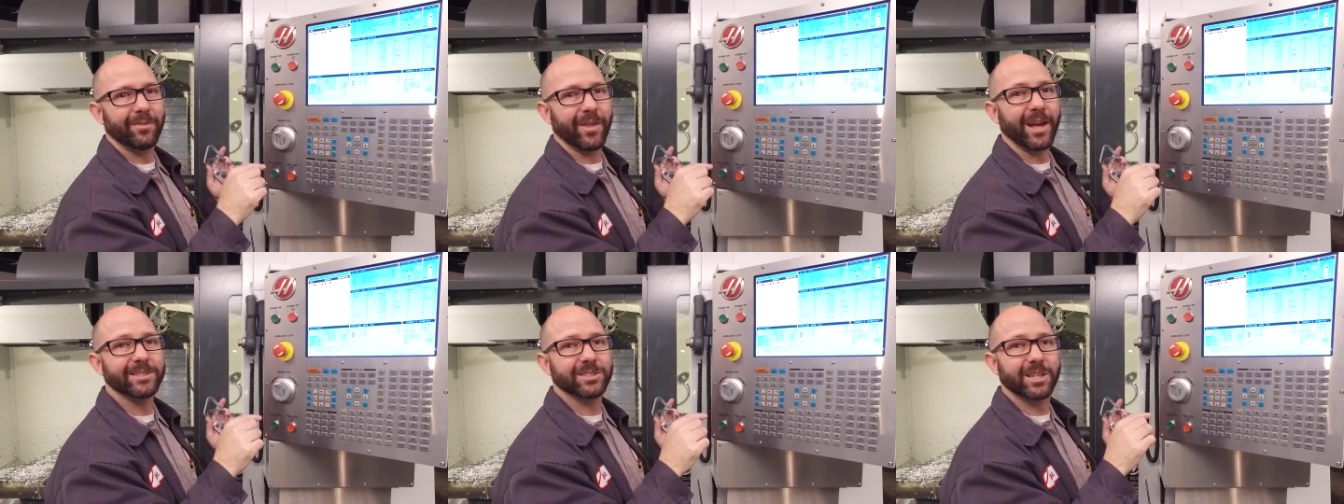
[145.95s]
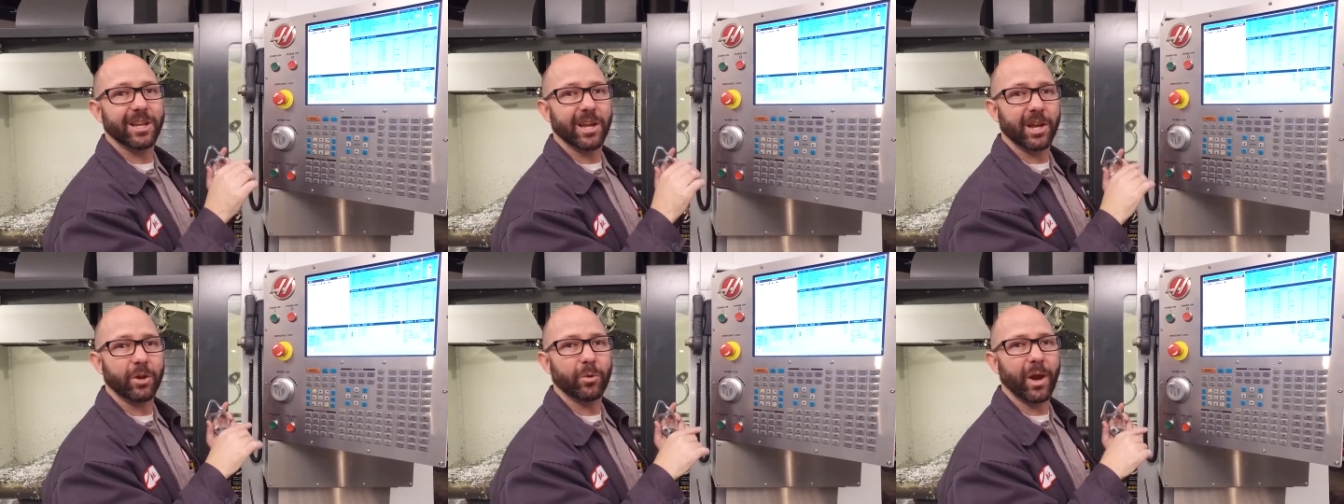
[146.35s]
That's going to
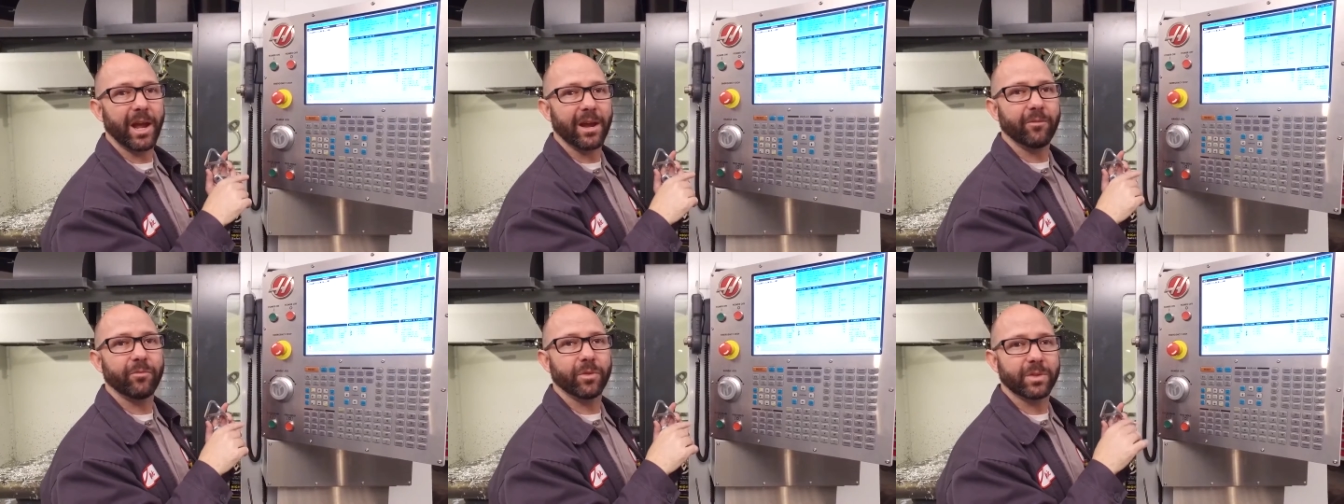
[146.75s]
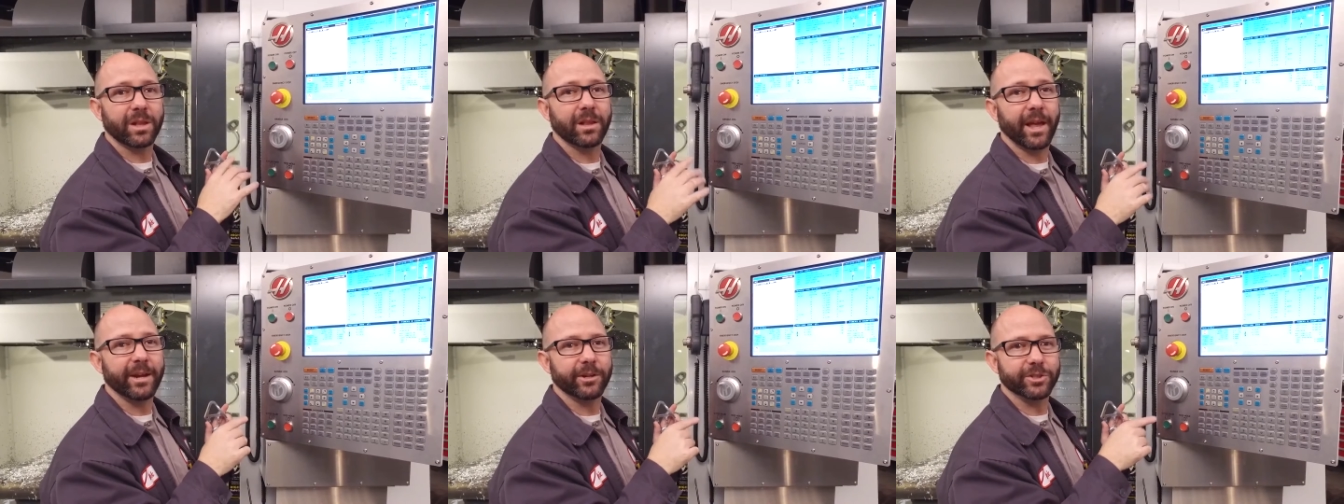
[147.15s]
engrave the
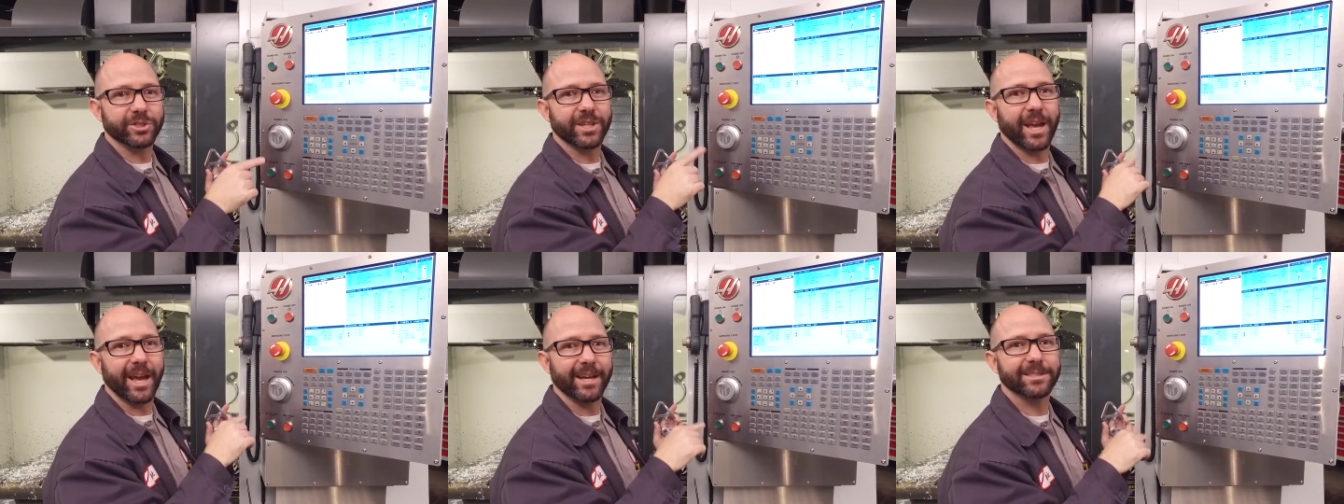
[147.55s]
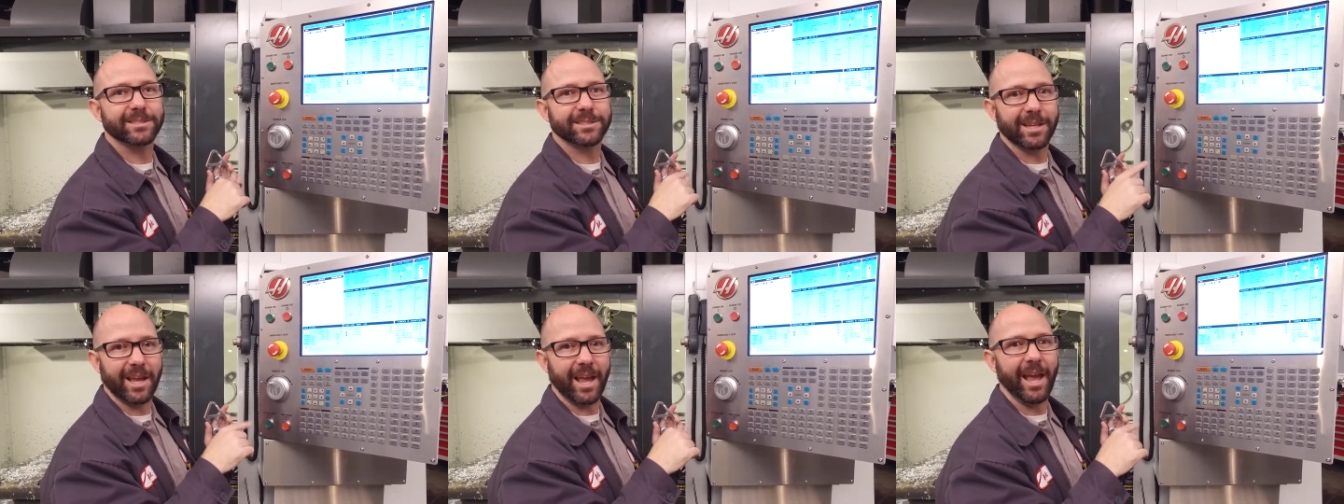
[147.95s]
letters
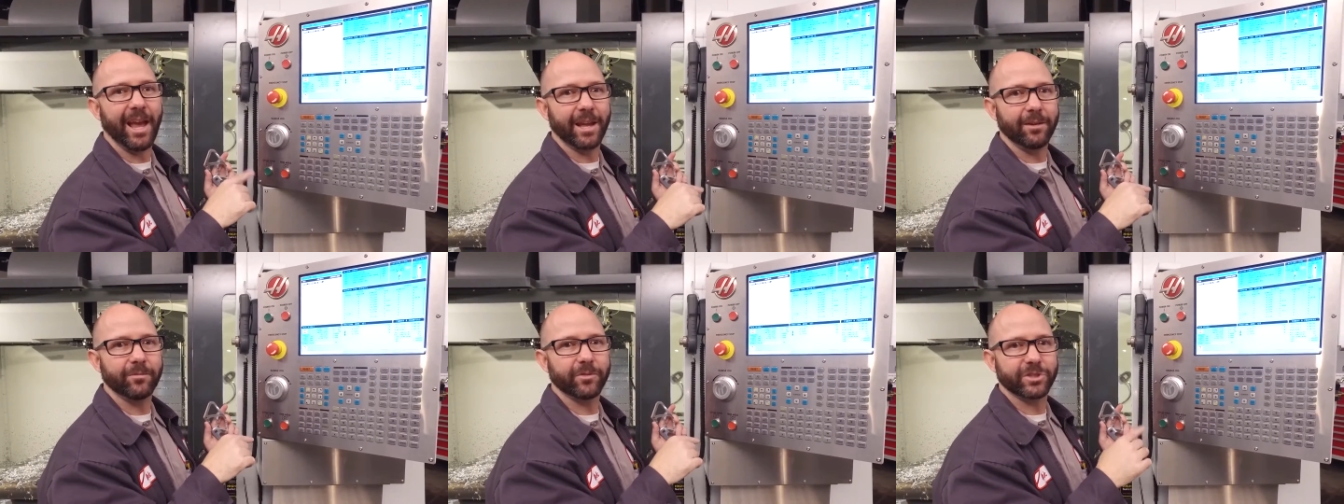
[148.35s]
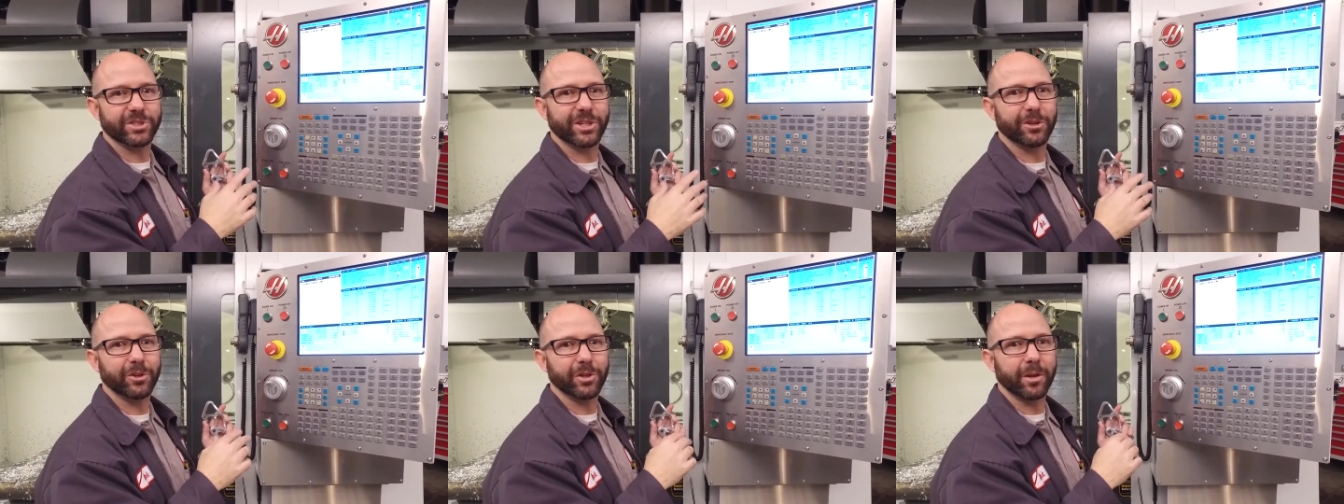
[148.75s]
SN for
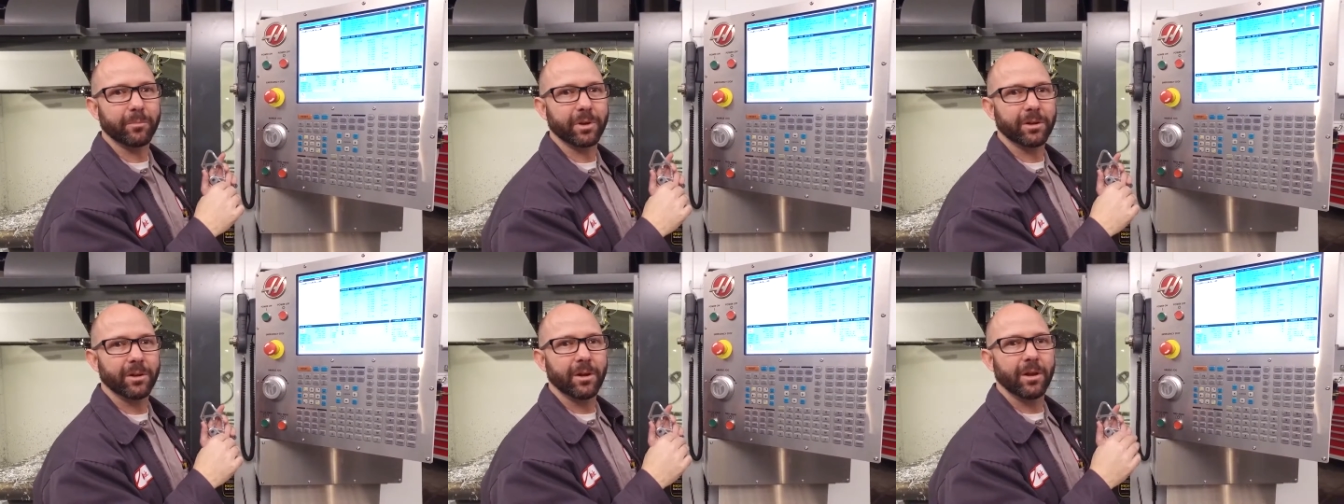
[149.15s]
serial number,